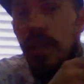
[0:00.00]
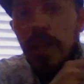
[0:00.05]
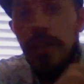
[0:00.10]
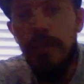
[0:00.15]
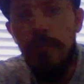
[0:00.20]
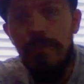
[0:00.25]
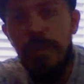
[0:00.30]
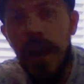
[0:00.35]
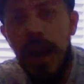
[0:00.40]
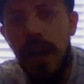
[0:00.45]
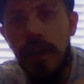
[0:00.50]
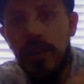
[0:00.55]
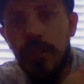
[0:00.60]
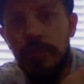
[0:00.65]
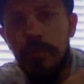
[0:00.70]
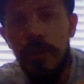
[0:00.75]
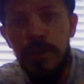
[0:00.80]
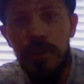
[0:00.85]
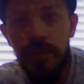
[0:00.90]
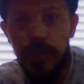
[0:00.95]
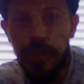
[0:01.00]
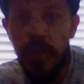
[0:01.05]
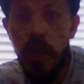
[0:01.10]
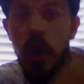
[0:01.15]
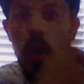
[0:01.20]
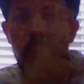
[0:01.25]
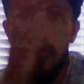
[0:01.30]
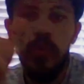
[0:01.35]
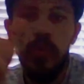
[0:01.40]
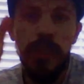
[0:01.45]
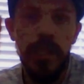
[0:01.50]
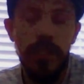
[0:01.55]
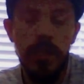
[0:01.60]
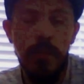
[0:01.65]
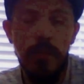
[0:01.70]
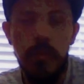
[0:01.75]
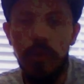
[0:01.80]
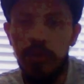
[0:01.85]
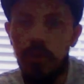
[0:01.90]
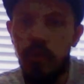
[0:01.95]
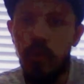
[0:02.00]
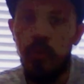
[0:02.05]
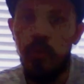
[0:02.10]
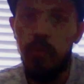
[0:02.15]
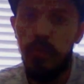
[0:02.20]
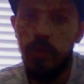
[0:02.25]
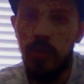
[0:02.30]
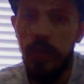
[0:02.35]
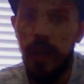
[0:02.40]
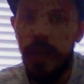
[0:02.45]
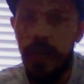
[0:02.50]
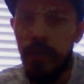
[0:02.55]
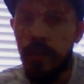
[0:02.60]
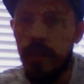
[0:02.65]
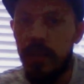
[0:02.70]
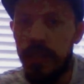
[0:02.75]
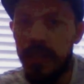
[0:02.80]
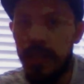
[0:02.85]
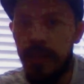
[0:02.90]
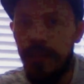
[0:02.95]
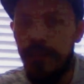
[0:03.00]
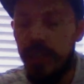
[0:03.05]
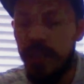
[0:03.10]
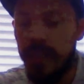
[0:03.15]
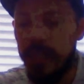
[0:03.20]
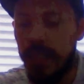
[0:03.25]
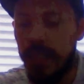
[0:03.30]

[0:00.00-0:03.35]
The parchment that's holding the model like as if he's